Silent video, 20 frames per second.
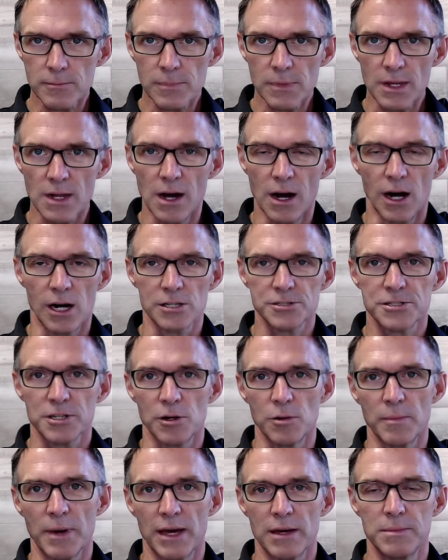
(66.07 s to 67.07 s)
Also
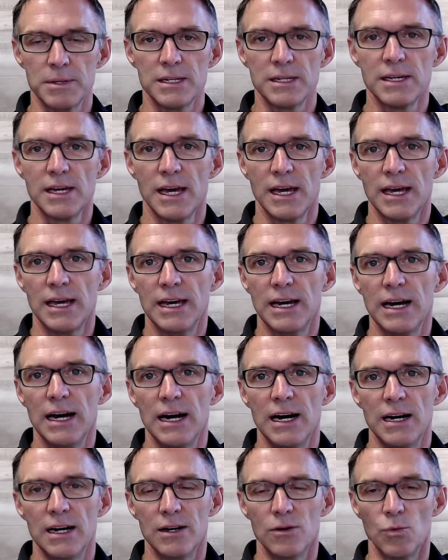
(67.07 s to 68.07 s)
maybe
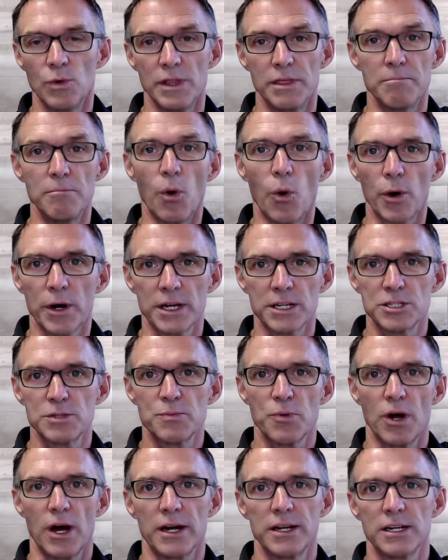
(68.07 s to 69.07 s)
with mortgage
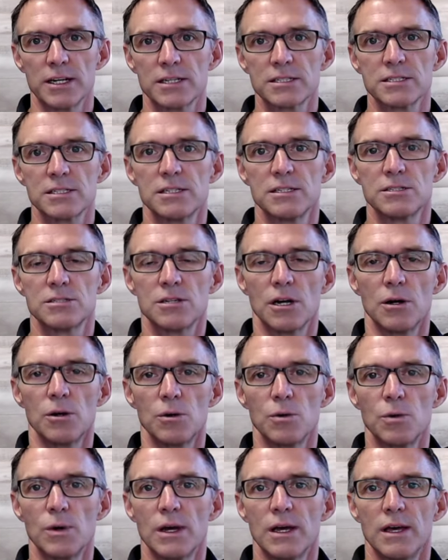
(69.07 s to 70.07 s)
products.
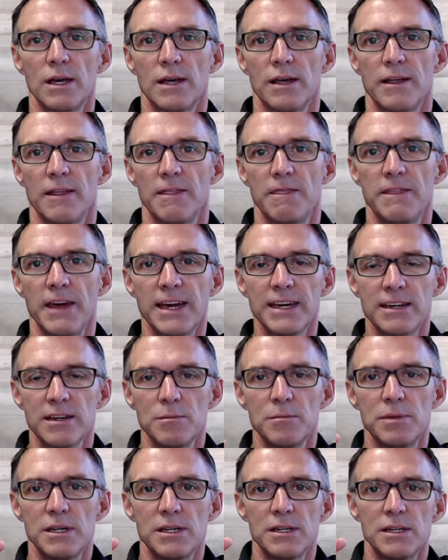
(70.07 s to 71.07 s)
So they can
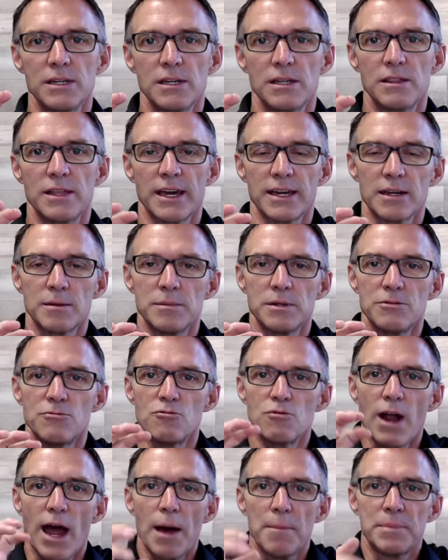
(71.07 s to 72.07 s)
be
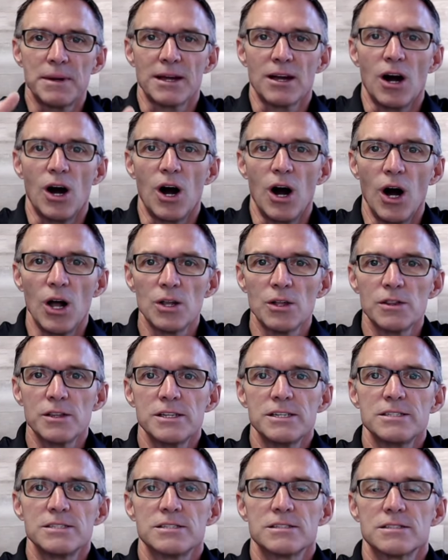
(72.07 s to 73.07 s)
wrapping all of
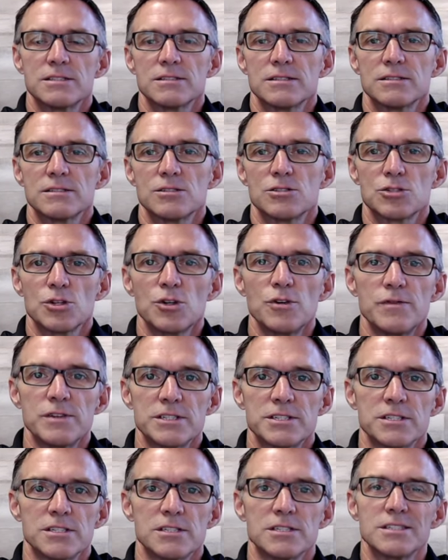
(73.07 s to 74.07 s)
these
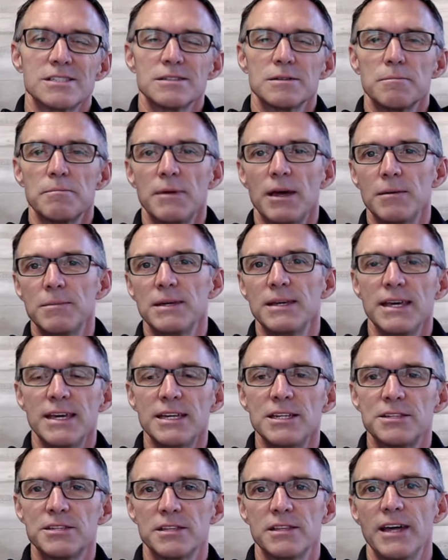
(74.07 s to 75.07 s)
services maybe
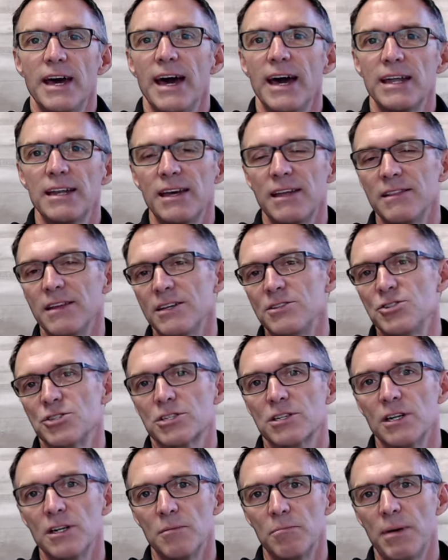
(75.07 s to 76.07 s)
into that, and they're just
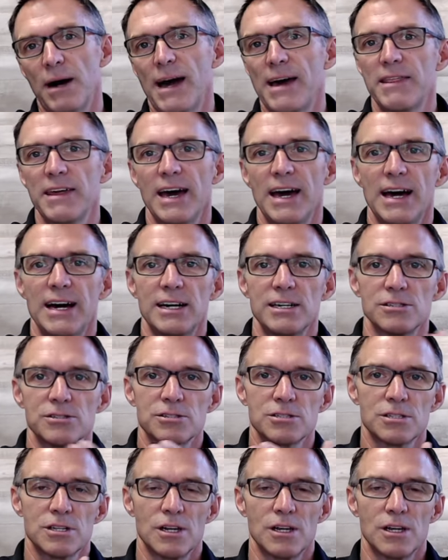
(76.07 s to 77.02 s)
going to buy the house,